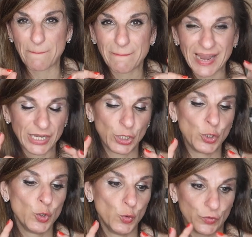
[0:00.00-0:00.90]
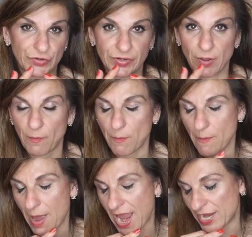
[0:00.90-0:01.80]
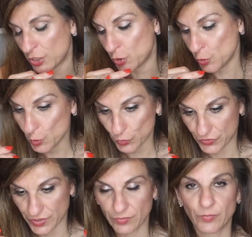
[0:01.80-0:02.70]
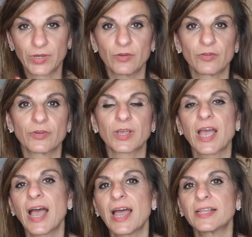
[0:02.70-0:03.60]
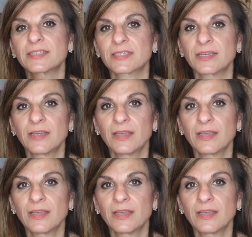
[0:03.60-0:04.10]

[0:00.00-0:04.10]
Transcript: minute, minute when you look at